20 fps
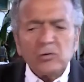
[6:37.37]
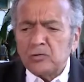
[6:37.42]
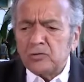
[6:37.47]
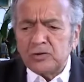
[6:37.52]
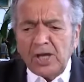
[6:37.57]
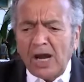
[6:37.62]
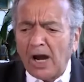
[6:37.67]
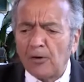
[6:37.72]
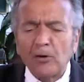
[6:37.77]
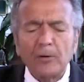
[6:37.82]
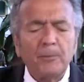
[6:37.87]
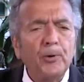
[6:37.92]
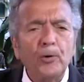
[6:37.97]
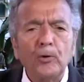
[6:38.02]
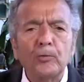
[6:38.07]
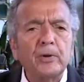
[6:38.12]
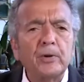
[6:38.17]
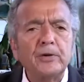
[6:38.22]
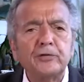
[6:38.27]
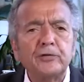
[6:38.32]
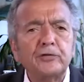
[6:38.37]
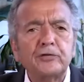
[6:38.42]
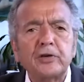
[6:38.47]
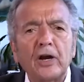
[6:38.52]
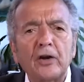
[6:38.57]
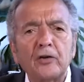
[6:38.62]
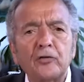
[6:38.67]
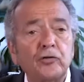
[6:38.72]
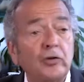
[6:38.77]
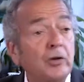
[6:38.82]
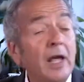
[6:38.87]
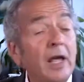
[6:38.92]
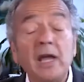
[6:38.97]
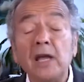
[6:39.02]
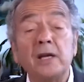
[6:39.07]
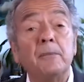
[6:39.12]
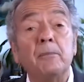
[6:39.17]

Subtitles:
Terrible recession. Hey,